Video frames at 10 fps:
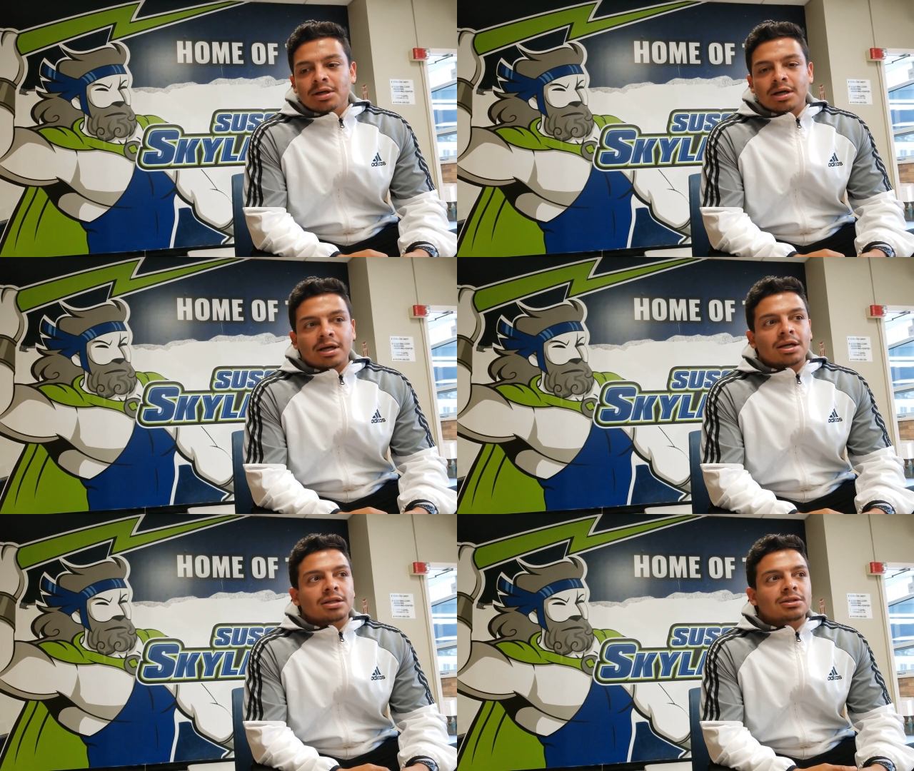
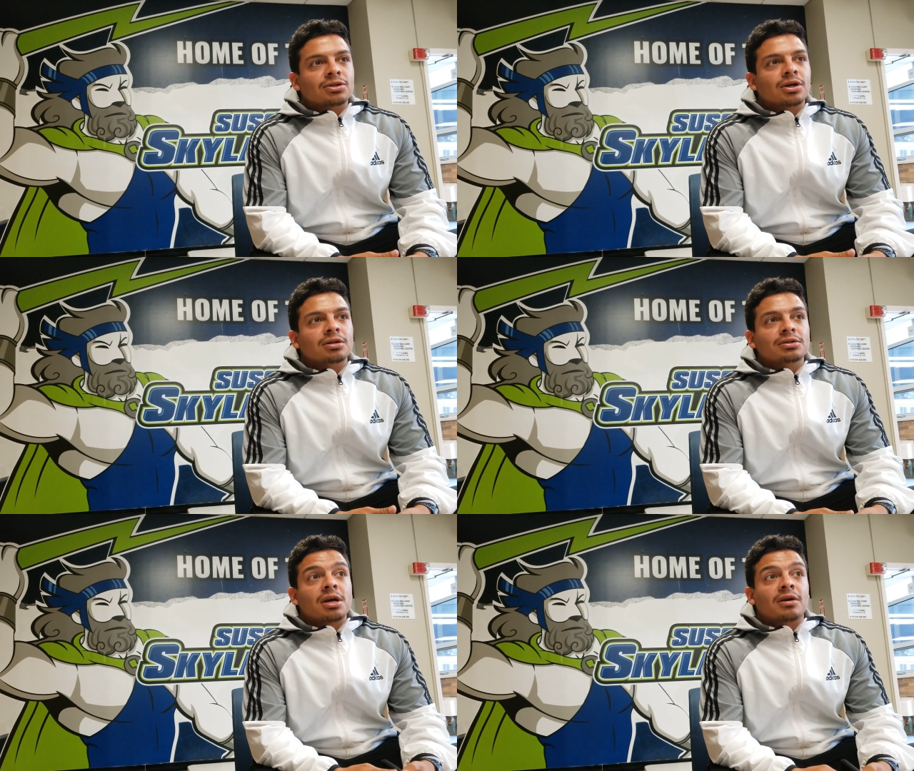kind of took a
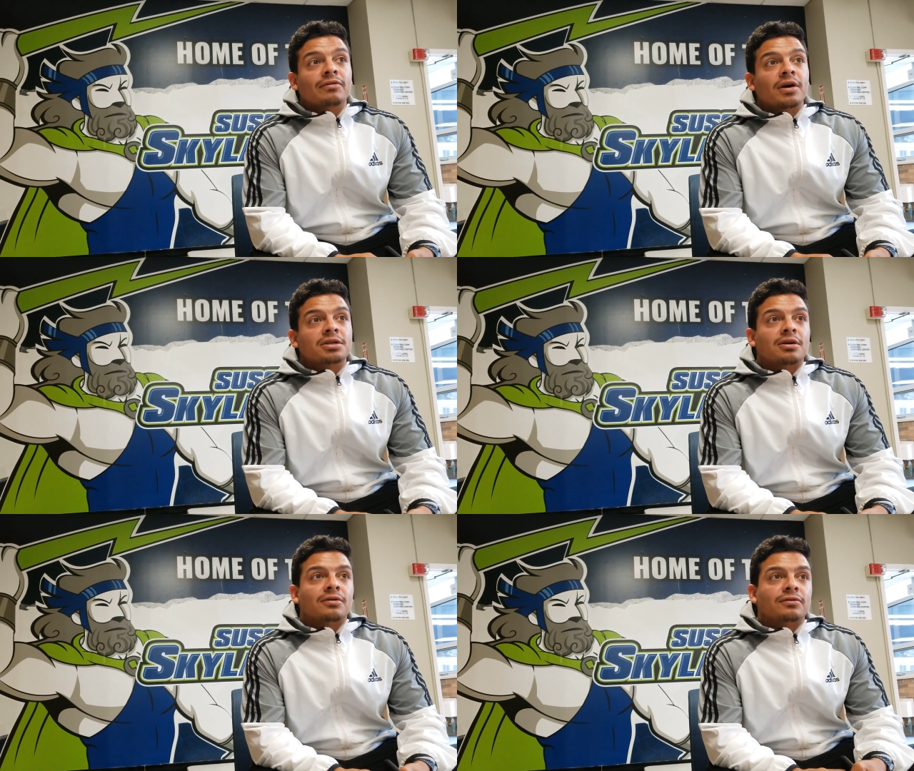little sacrifice
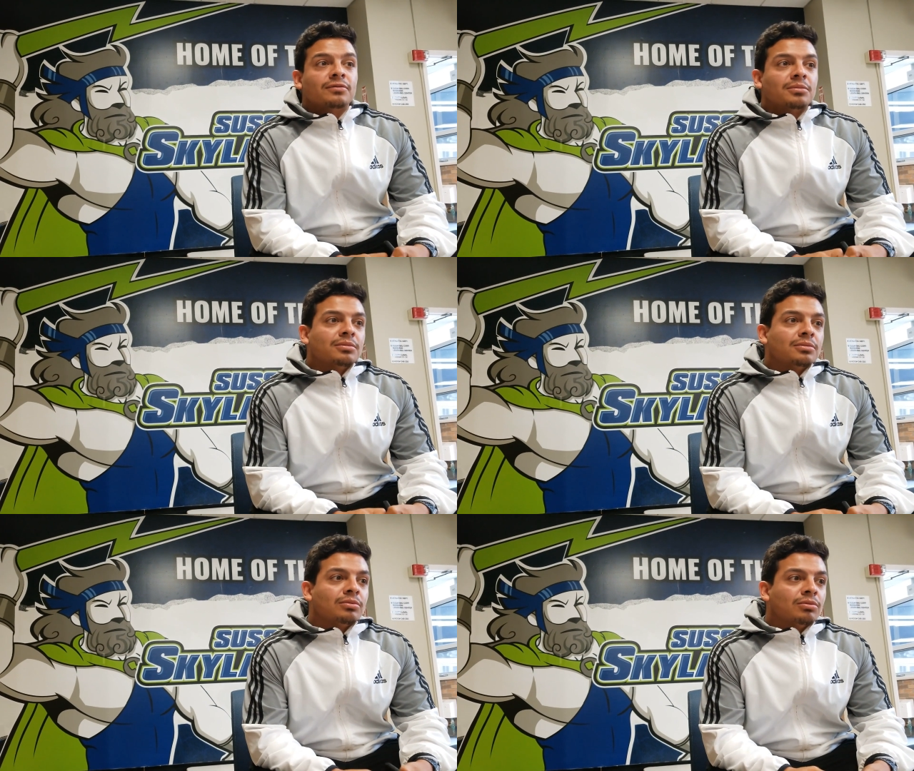out of
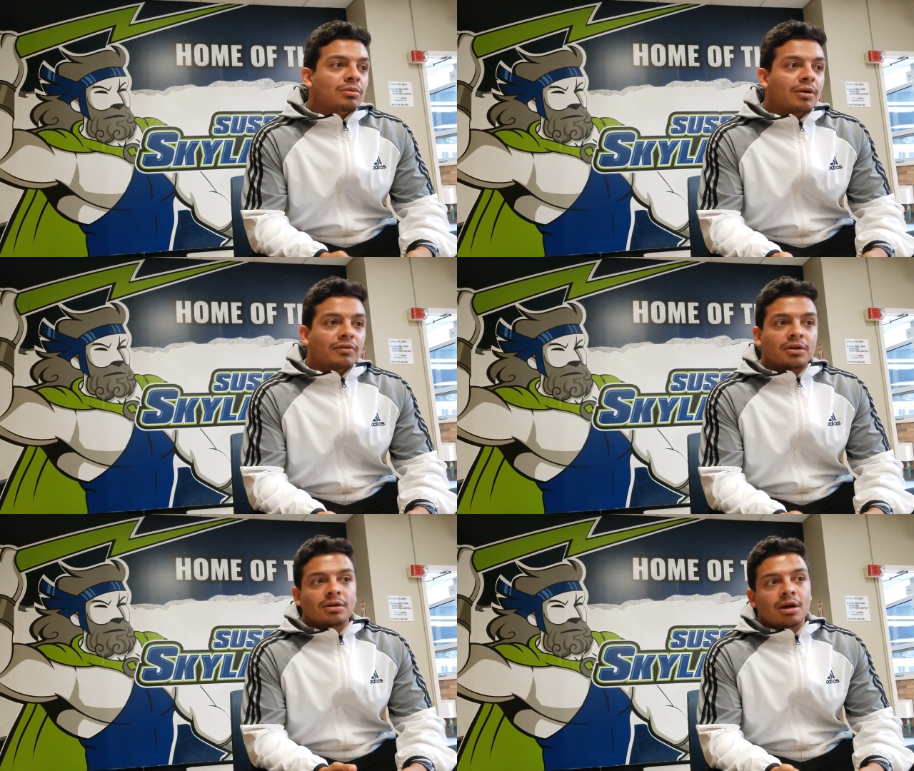
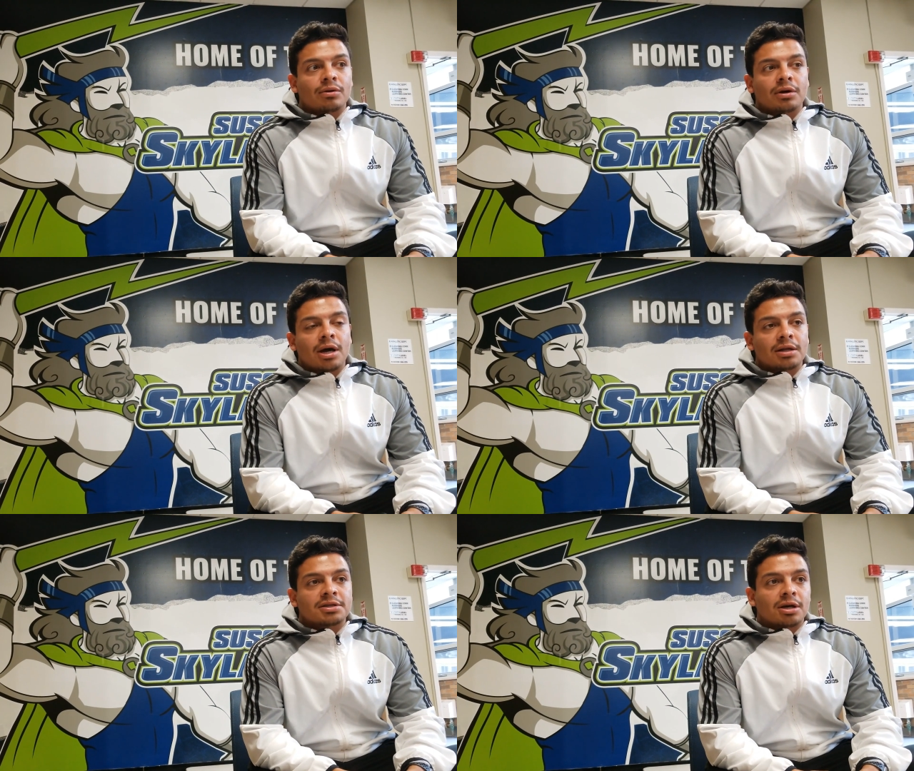everything that I already
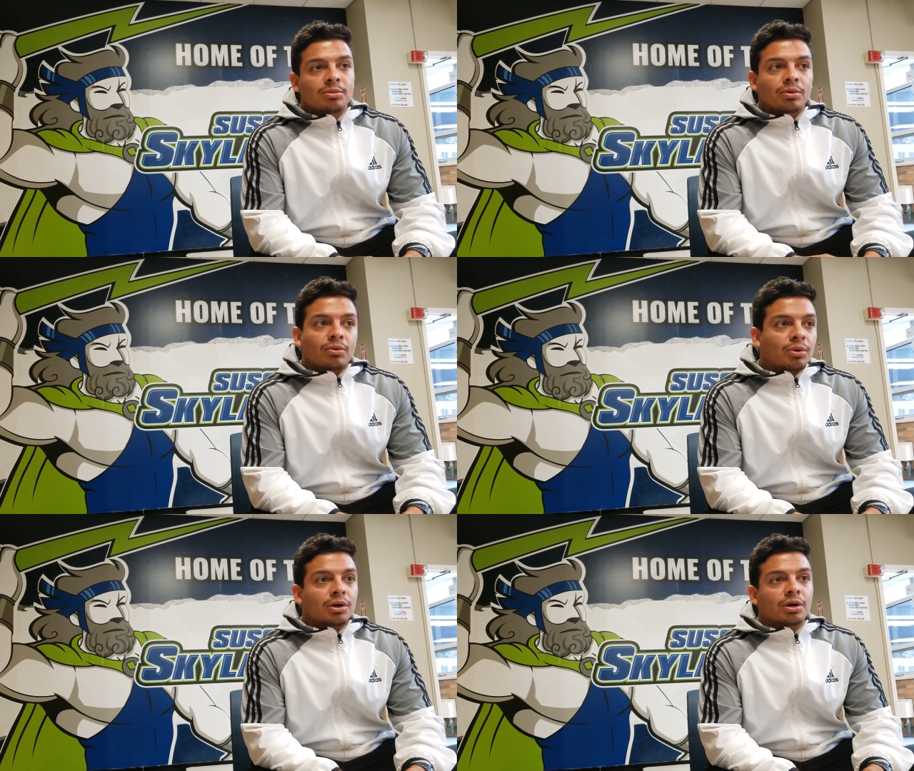had set up with
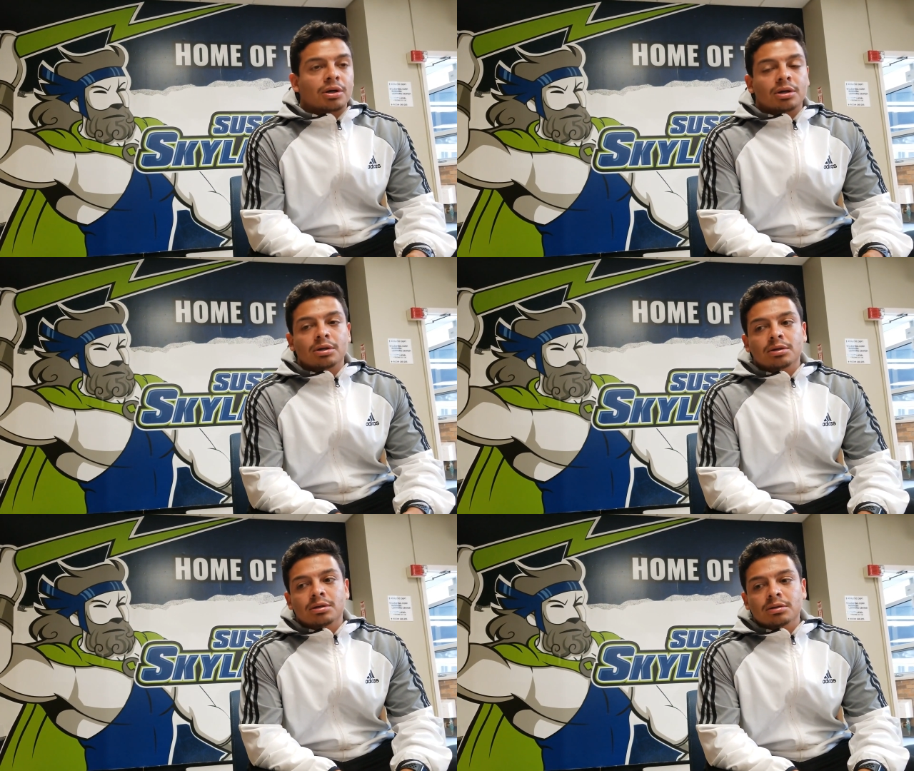work and
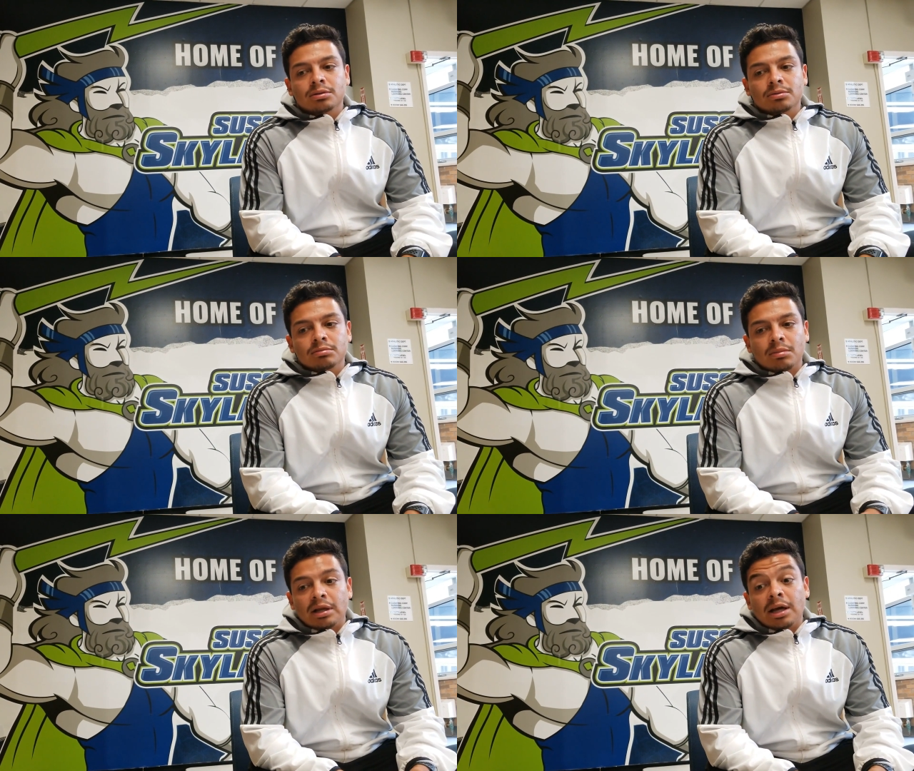
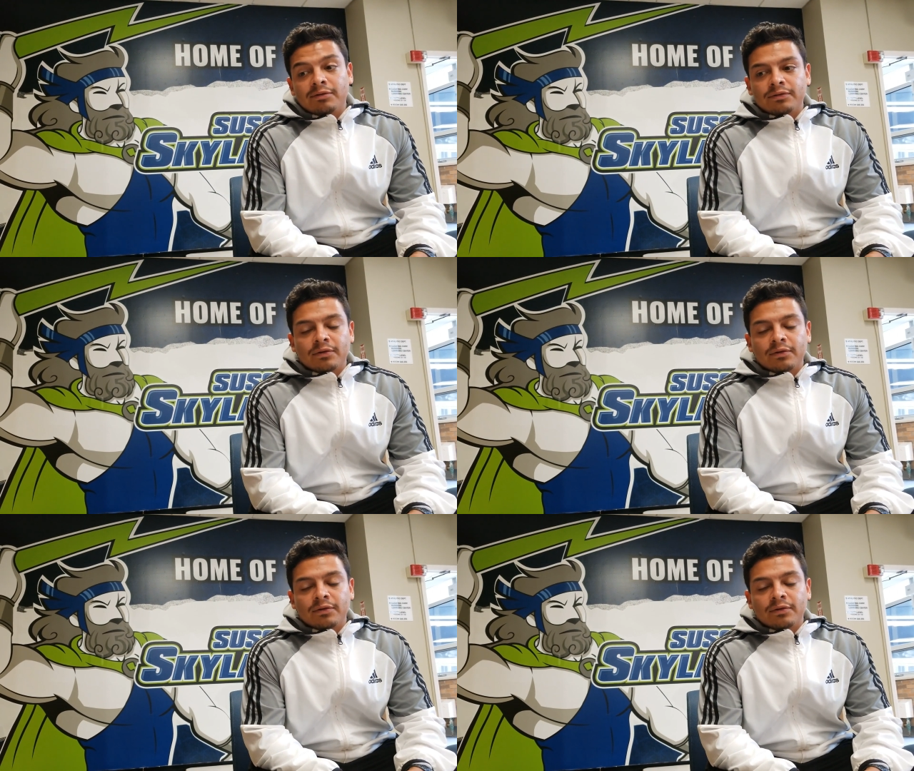my life.